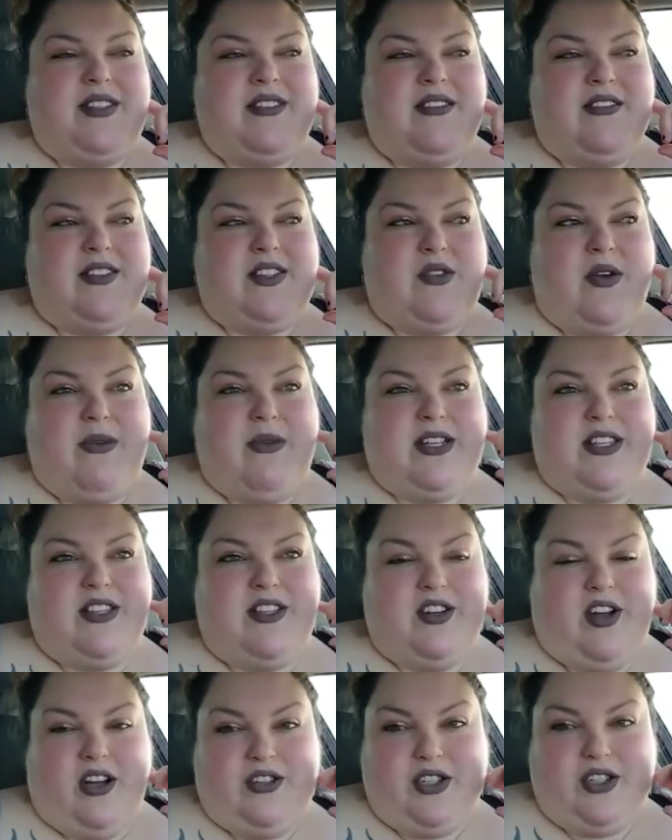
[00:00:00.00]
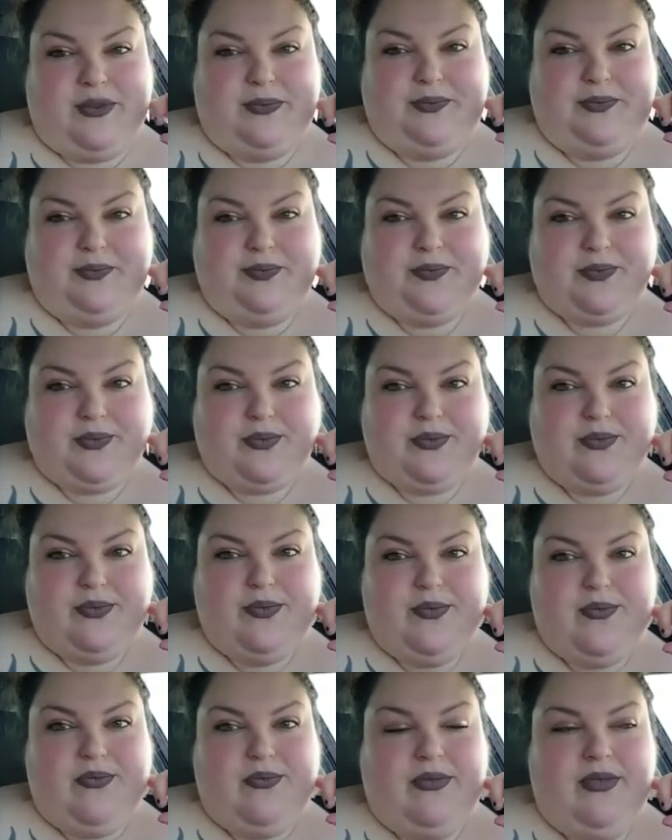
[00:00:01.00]
So I went to the doctor,
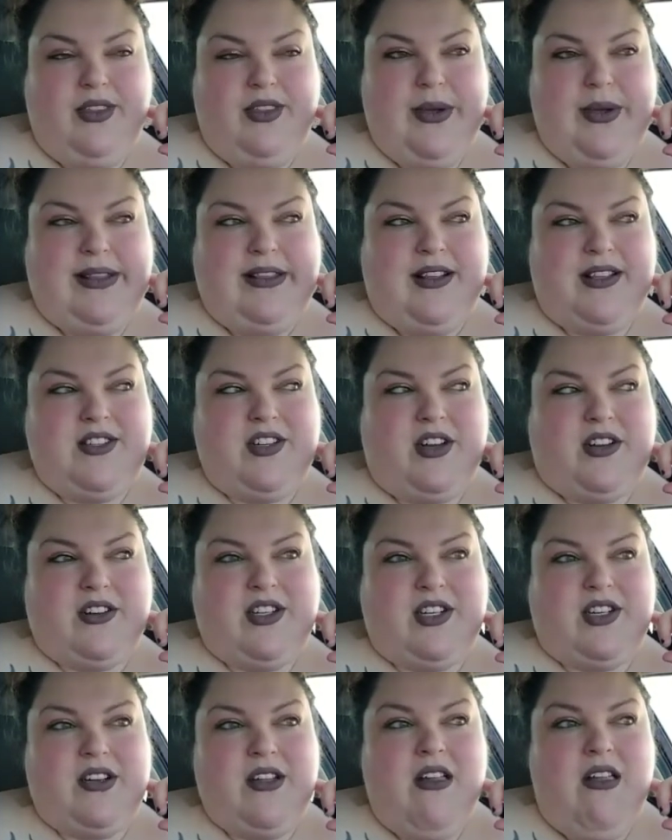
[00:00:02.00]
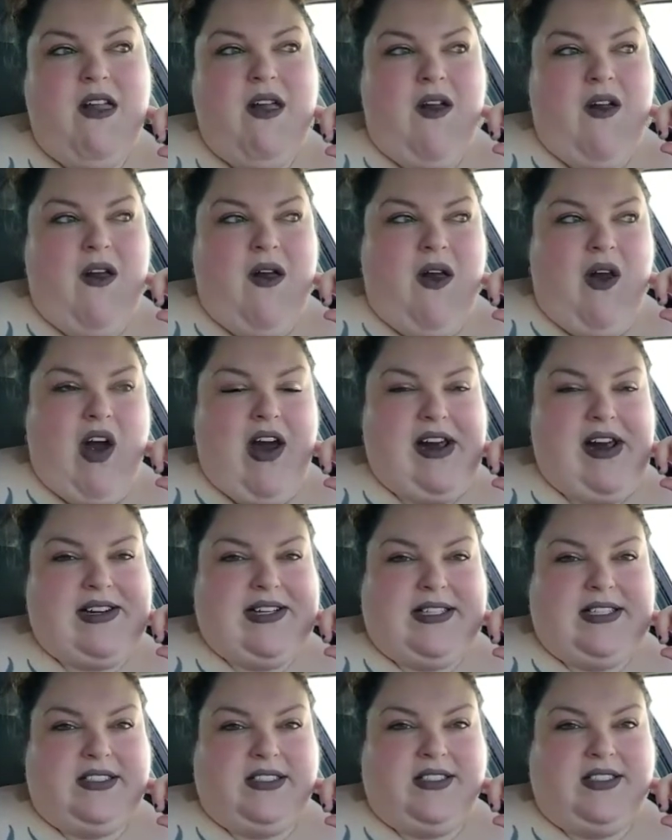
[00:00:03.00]
weight loss doctor,
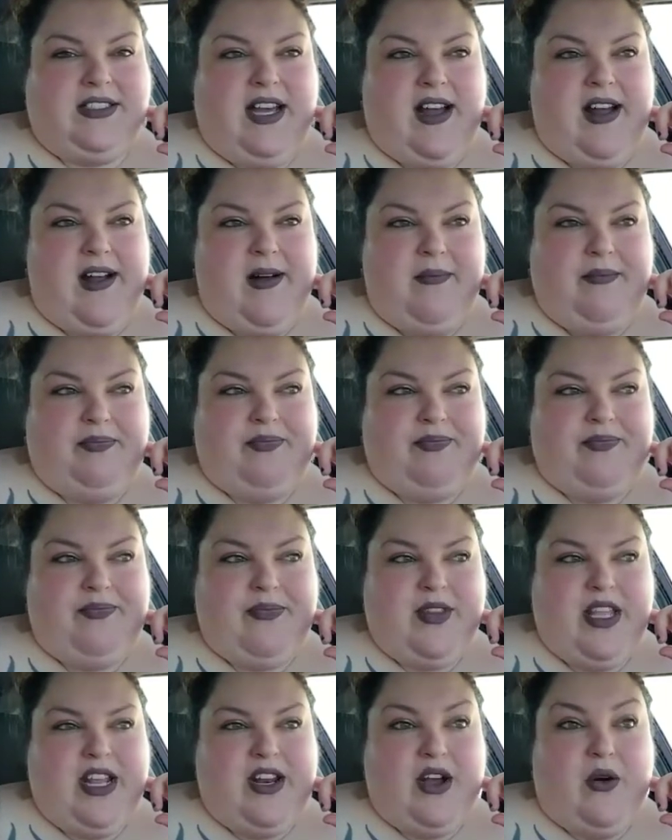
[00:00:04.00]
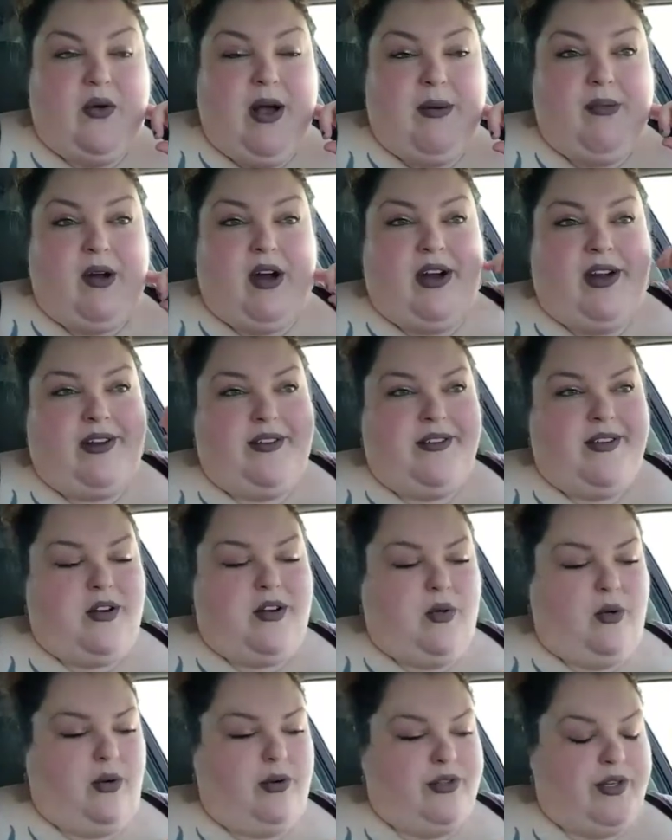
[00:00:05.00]
and, you know, I'm on
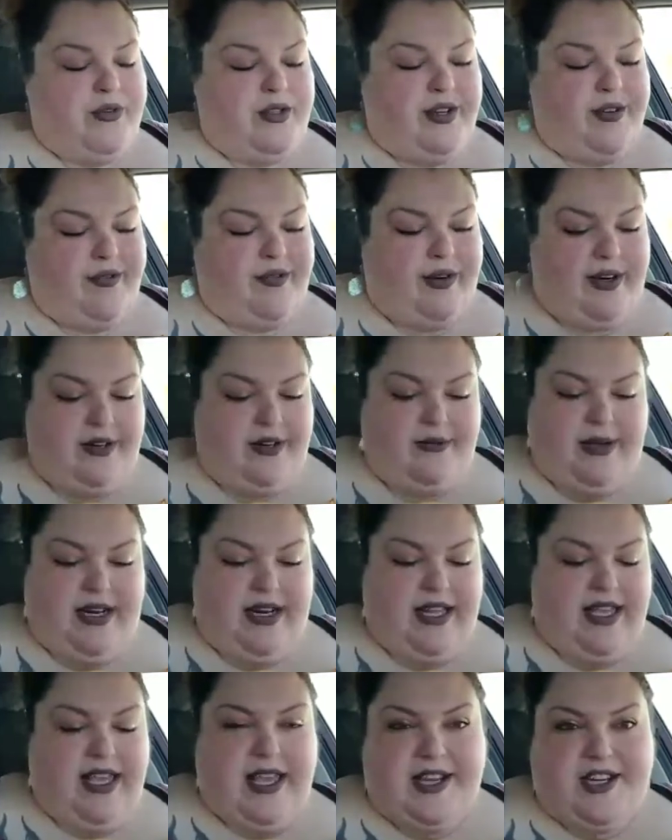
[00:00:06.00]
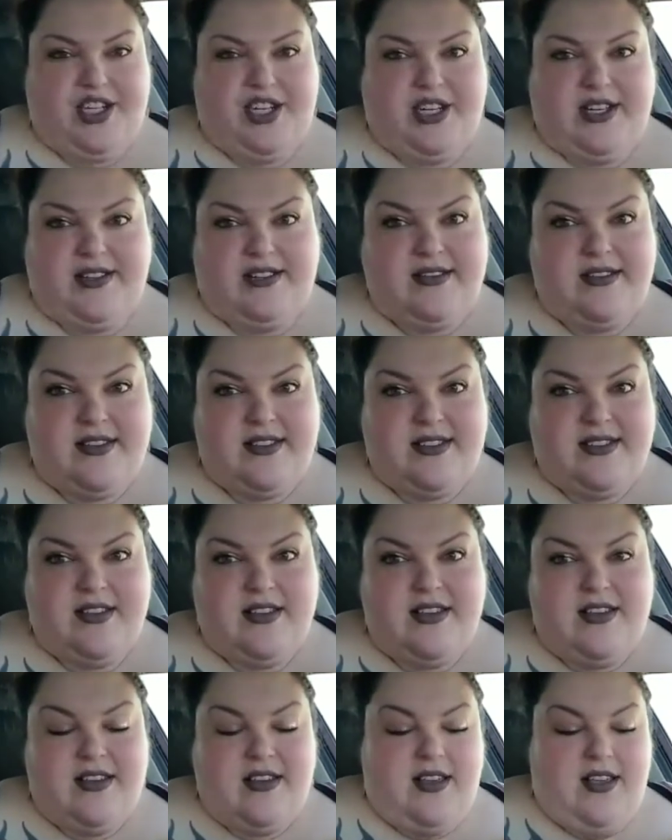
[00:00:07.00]
whole new different medications,
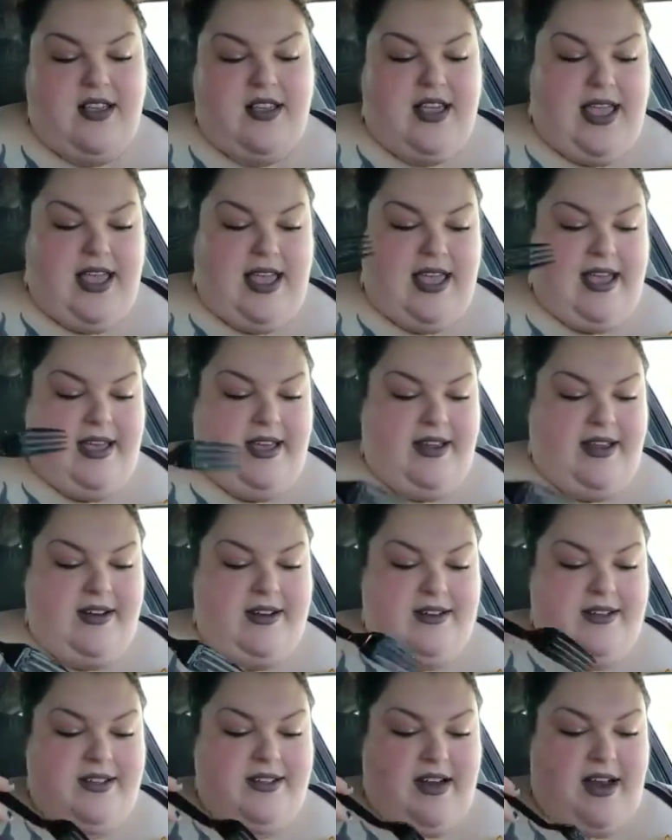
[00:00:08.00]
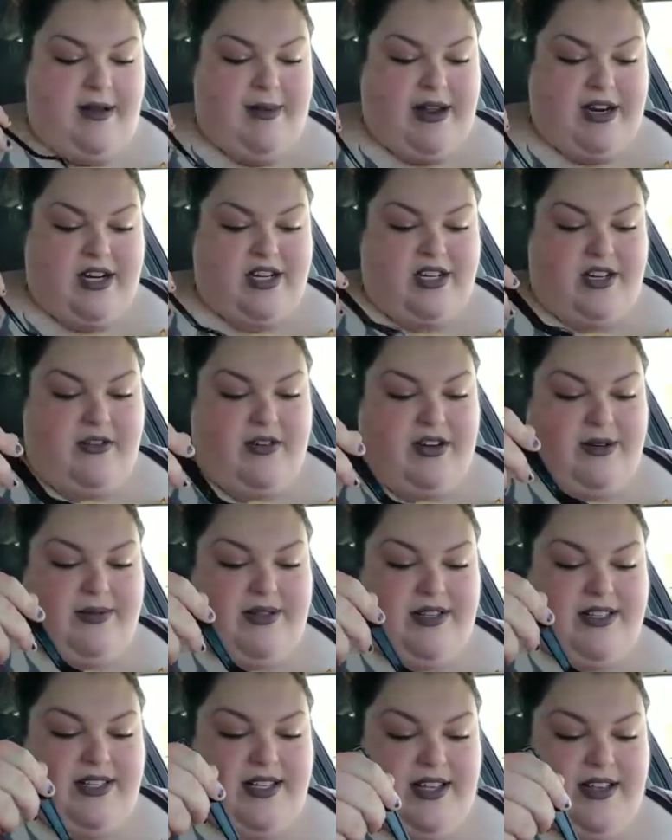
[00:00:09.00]
and I'm actually going to
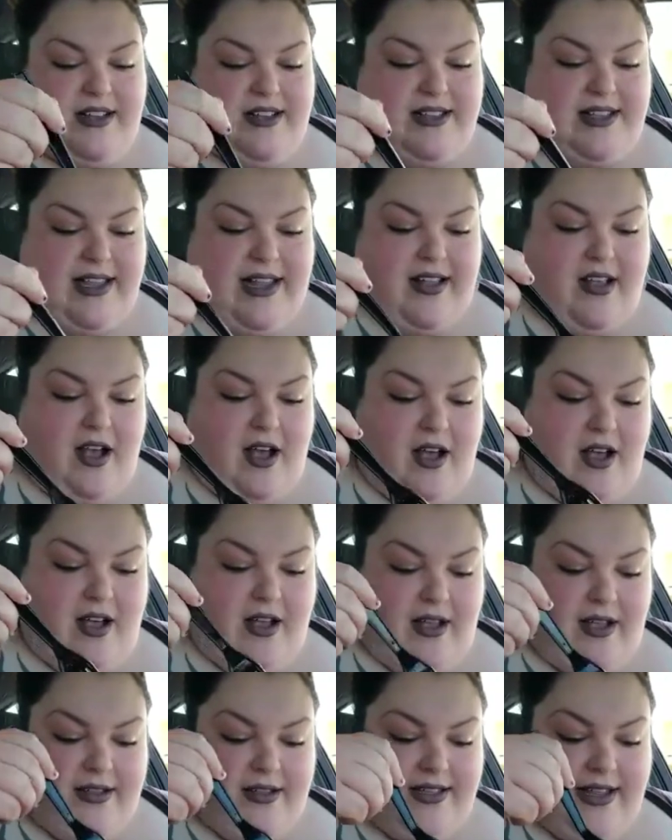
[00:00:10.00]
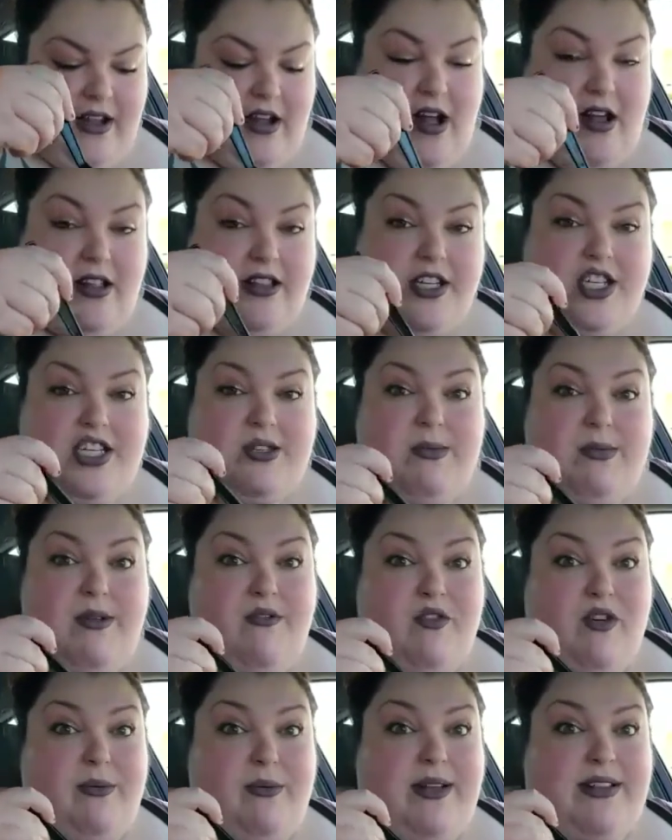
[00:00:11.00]
be seeing a psychologist
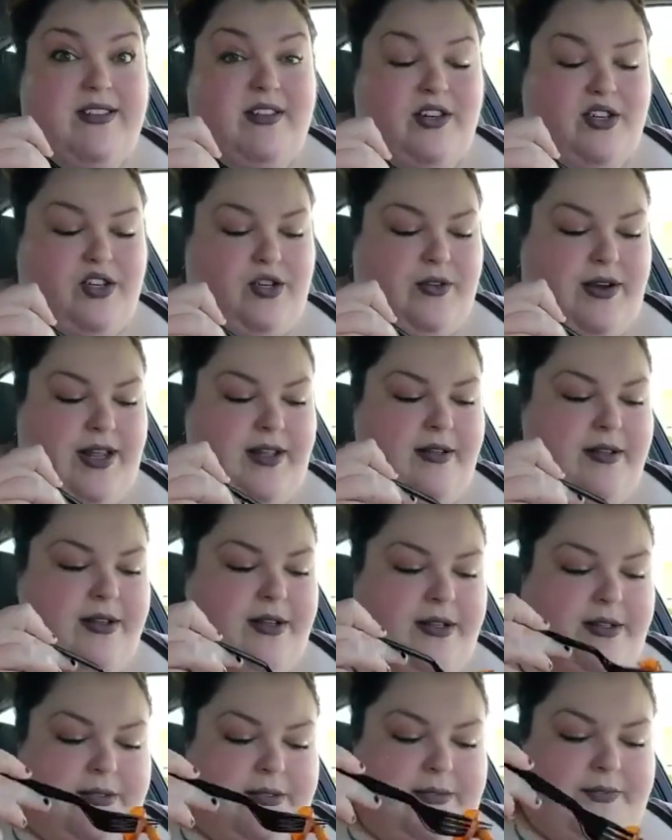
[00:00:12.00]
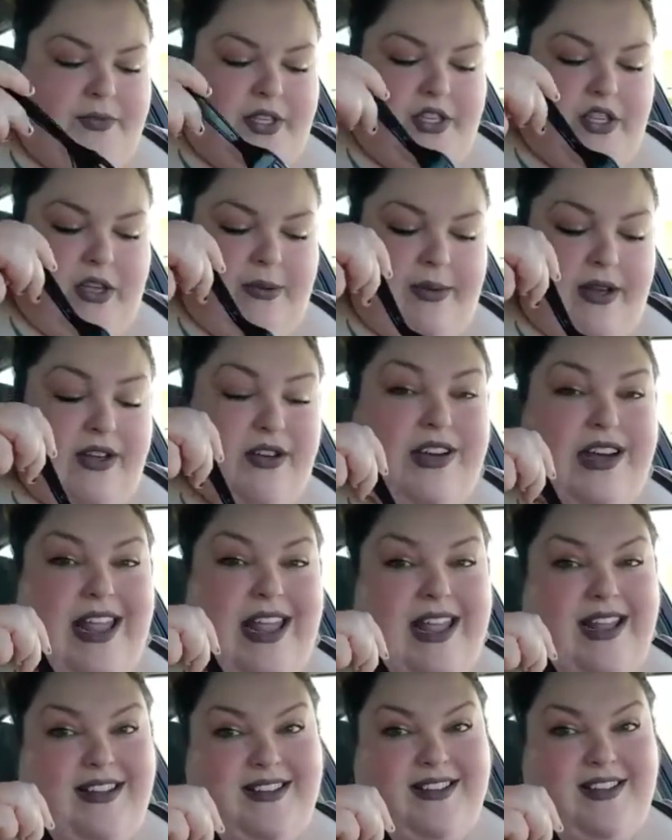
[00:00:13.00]
before my surgery. So I'm in good
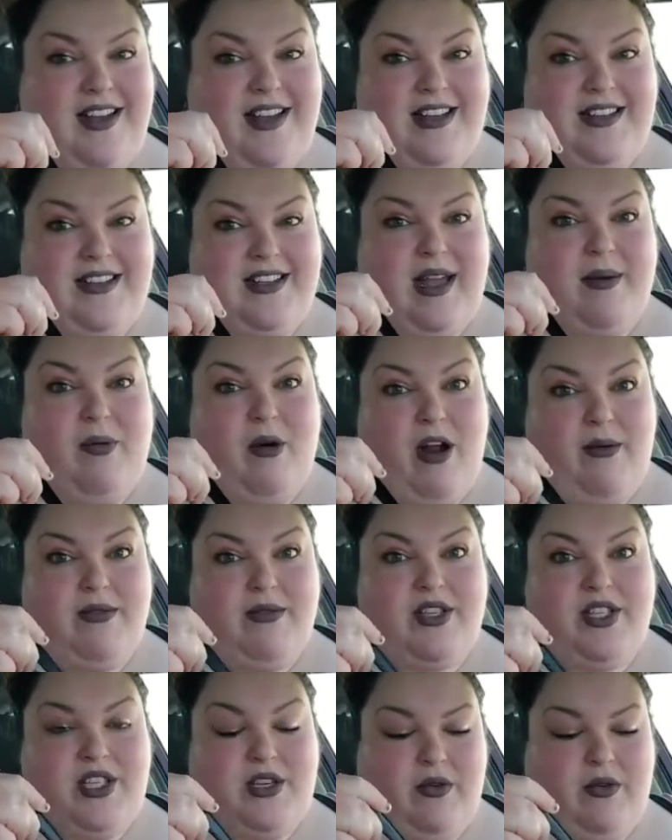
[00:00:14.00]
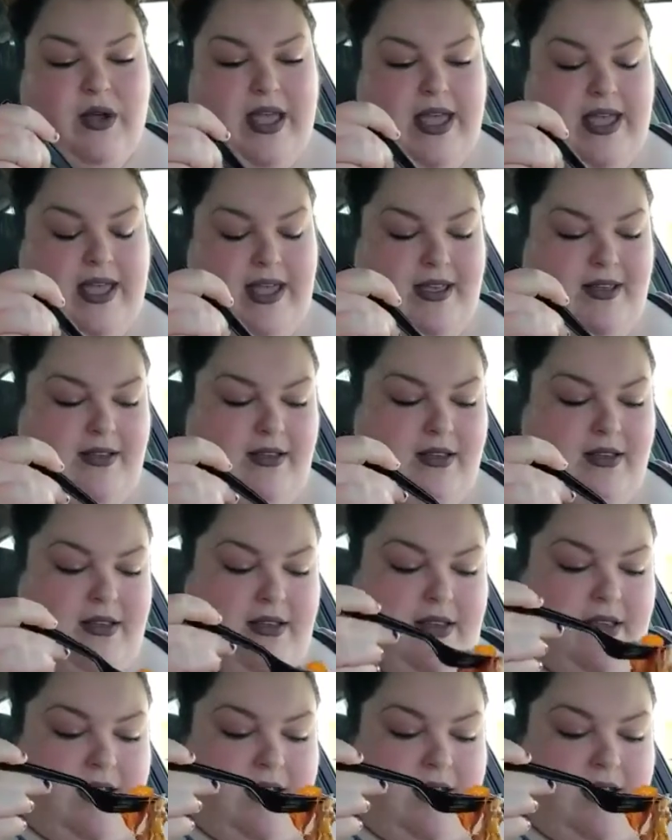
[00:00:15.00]
hands, guys. I promise you, okay?